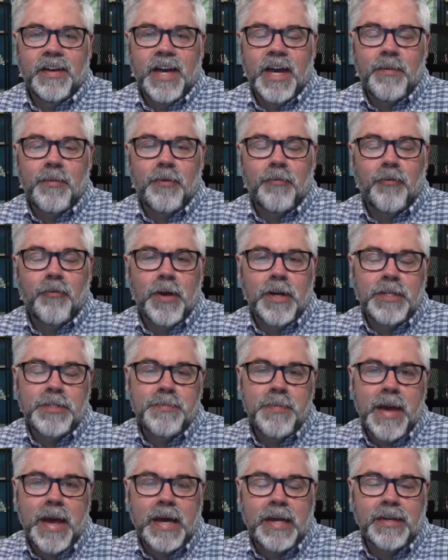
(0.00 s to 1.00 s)
Hey, my friend, it's
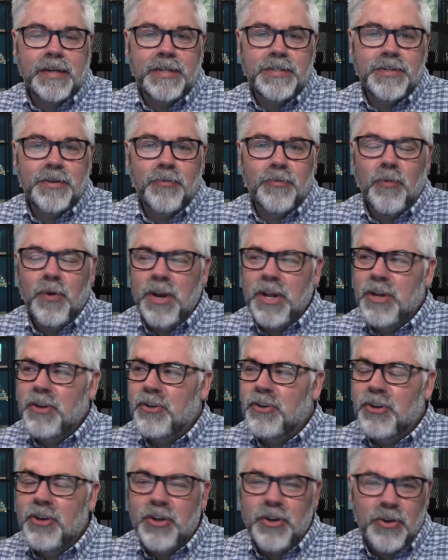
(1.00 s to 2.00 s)
Matt. Listen, what do you
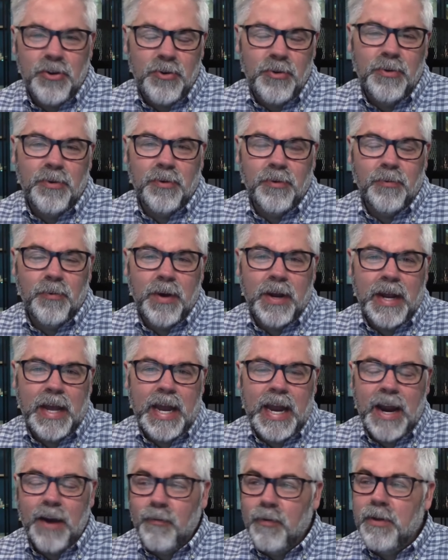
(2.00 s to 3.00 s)
do when
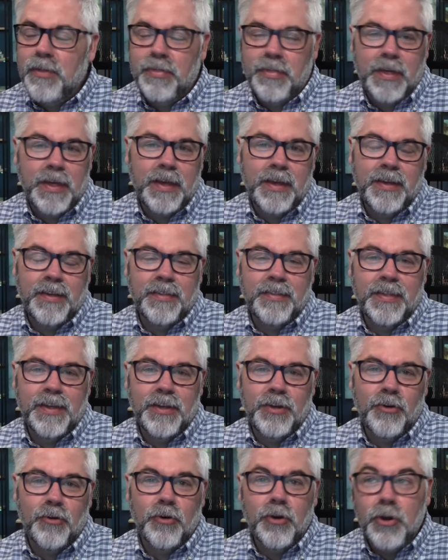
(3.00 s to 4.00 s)
everything that
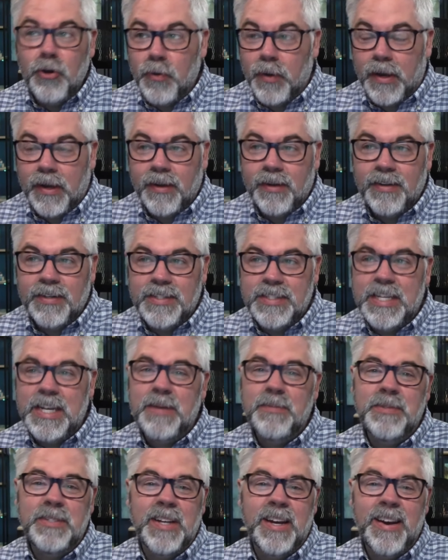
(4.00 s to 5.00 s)
you're doing
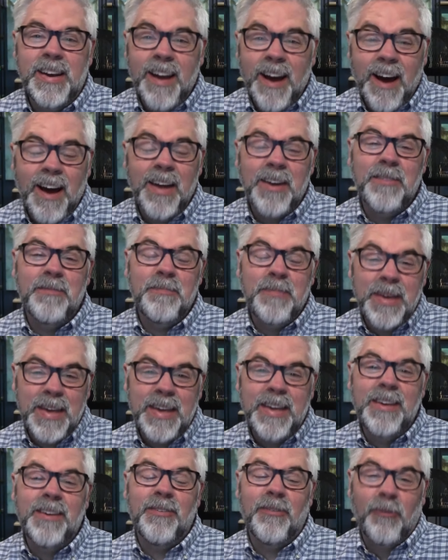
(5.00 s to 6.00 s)
seems to not
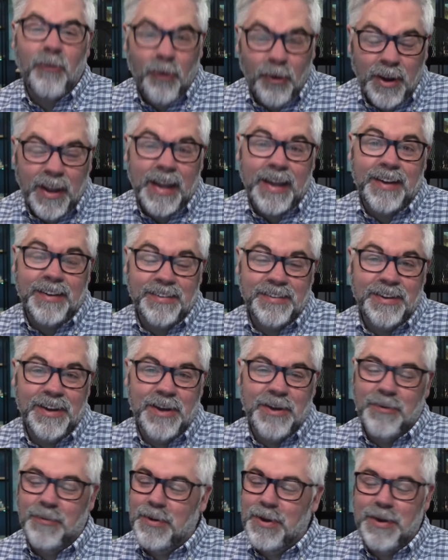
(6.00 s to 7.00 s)
be working?
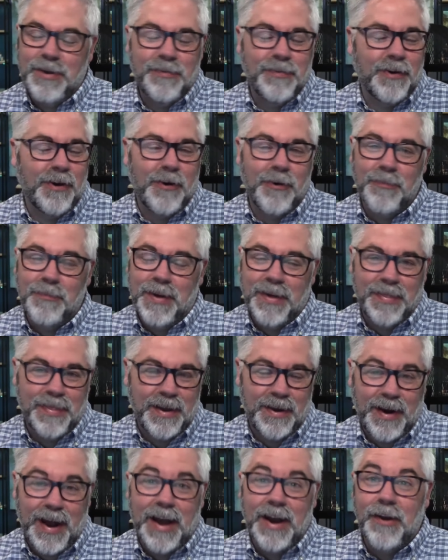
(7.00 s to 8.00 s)
We've all been
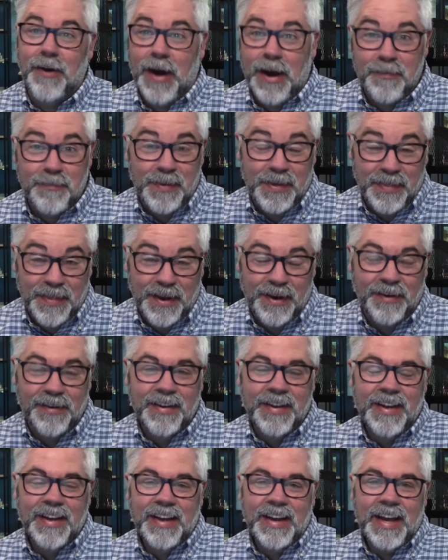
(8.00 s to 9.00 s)
there. I know I've been there.
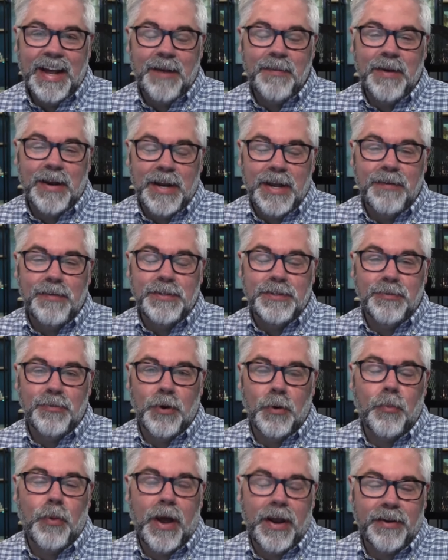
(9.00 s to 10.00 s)
And I'm going to give you some
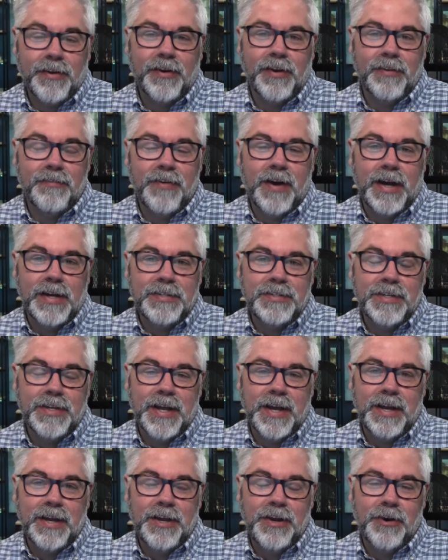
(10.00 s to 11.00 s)
real practical advice
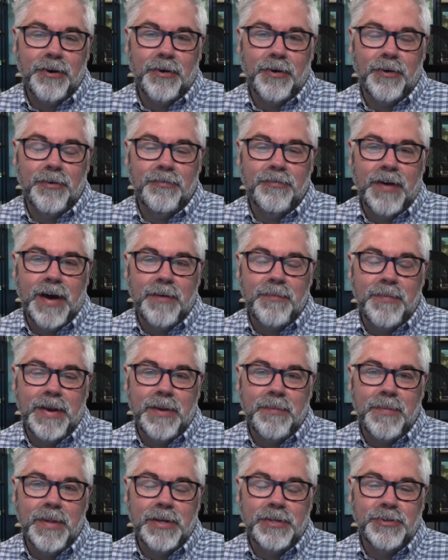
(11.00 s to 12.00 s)
today here on
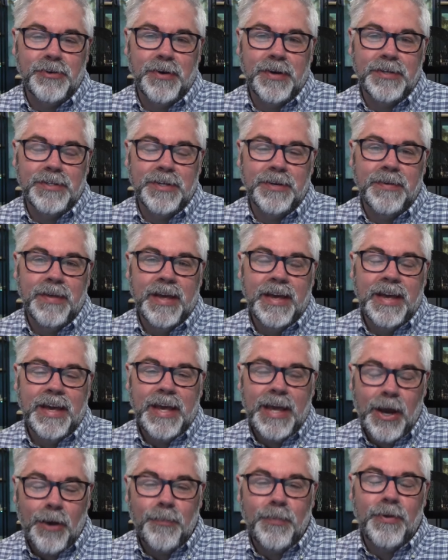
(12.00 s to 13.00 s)
5-Minute Mentoring to
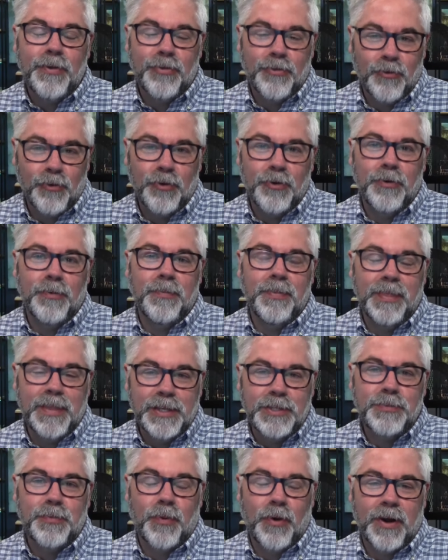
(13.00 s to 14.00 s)
help you through
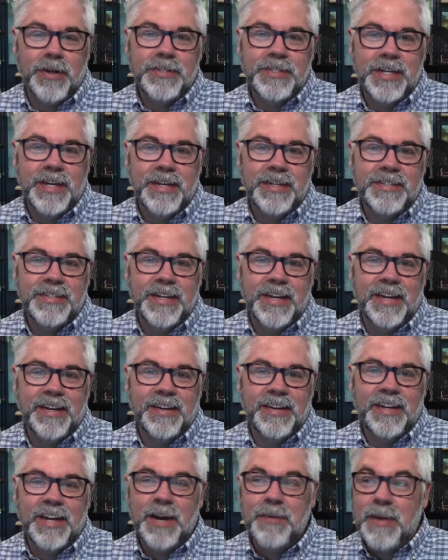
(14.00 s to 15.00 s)
this process
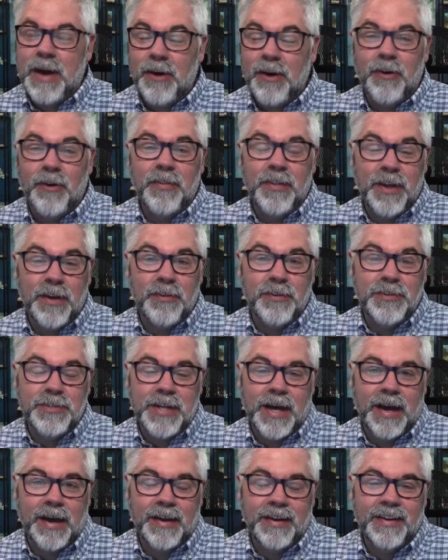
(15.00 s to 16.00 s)
and come out on the other
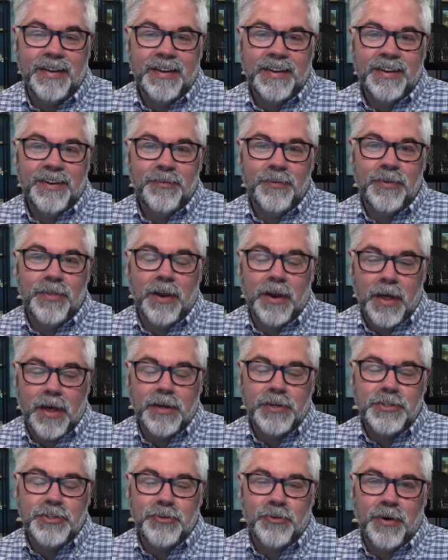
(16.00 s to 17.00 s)
side with a lot of
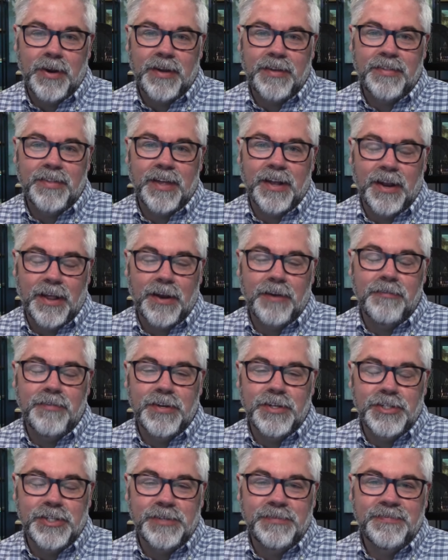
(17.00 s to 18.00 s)
strength and a lot of
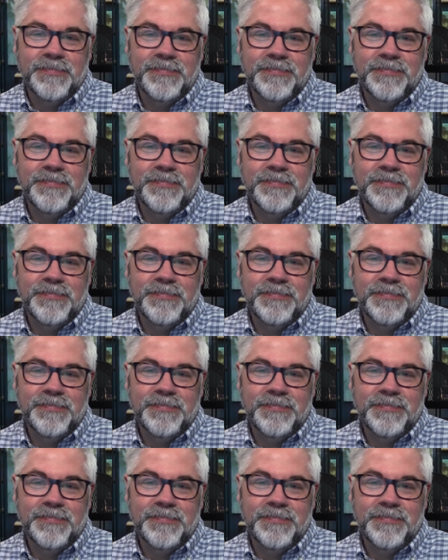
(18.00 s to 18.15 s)
vision.